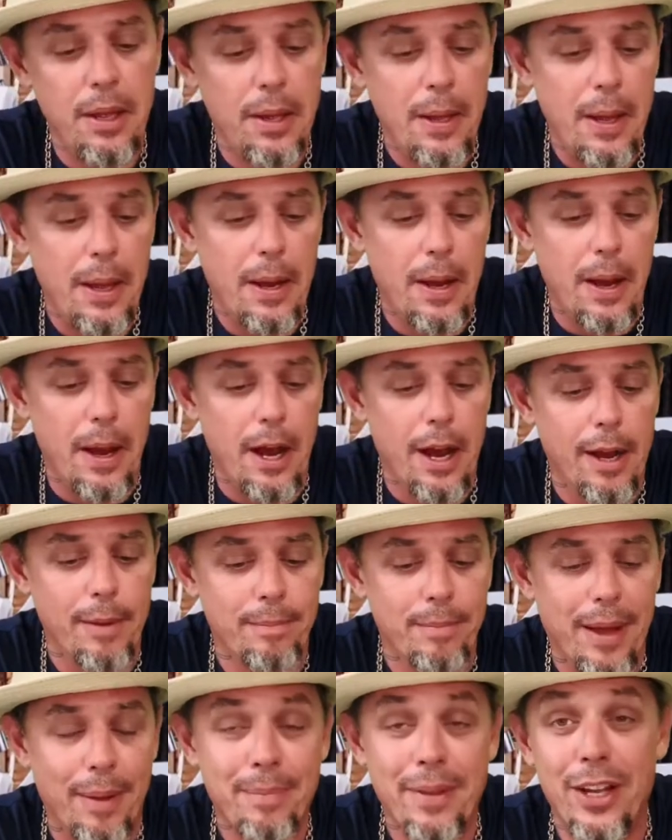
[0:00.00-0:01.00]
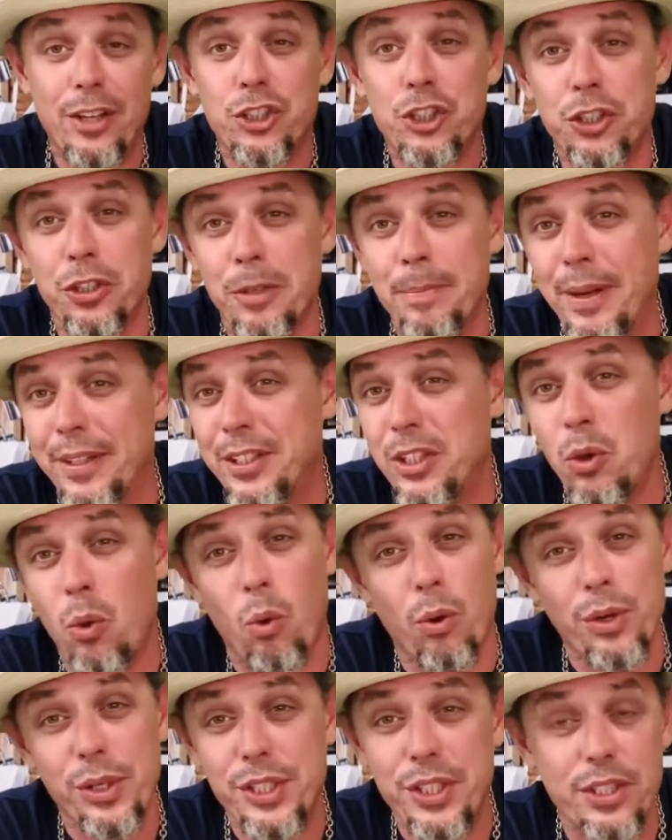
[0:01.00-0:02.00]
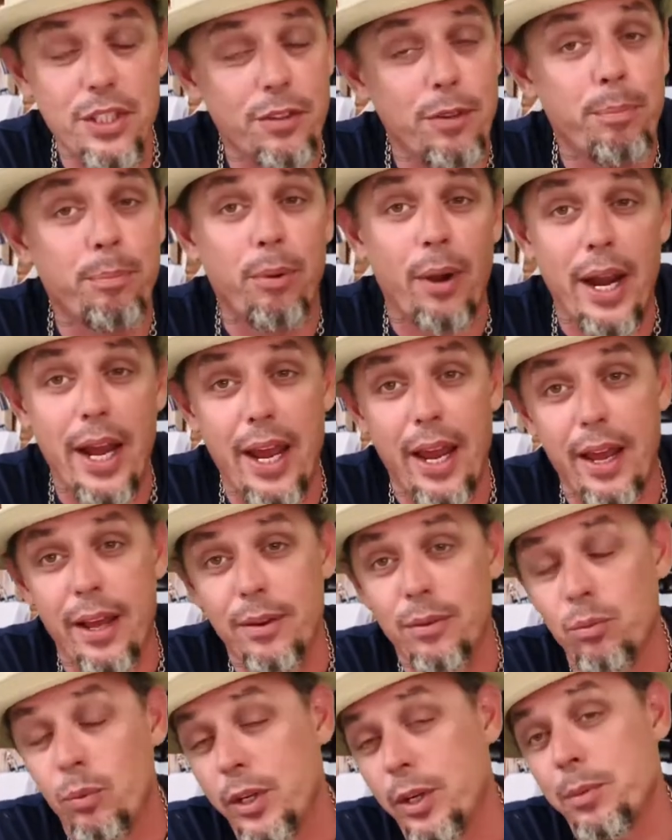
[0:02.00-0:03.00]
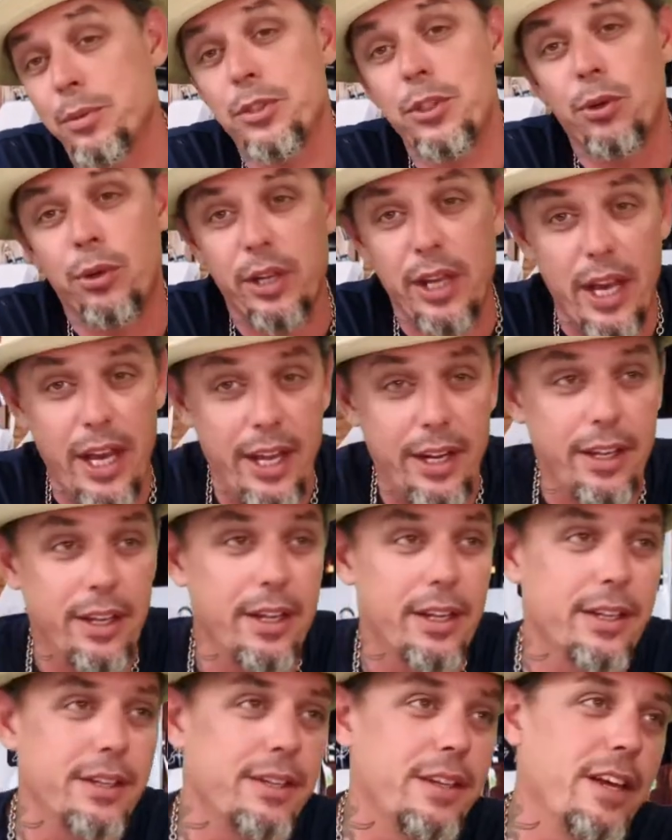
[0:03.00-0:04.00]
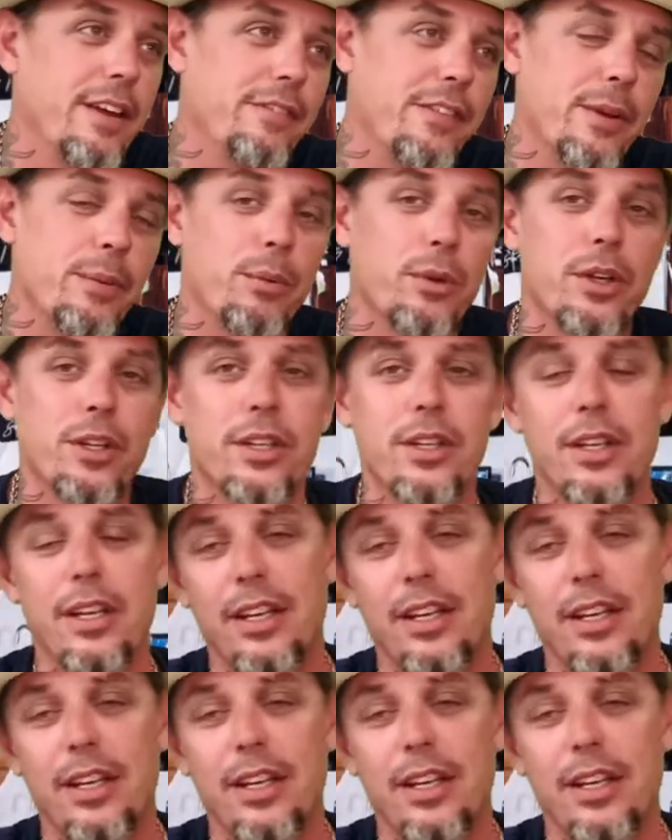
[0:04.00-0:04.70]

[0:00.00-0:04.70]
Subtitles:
I'm not sure about the origins of the brand, when it was created, if it was,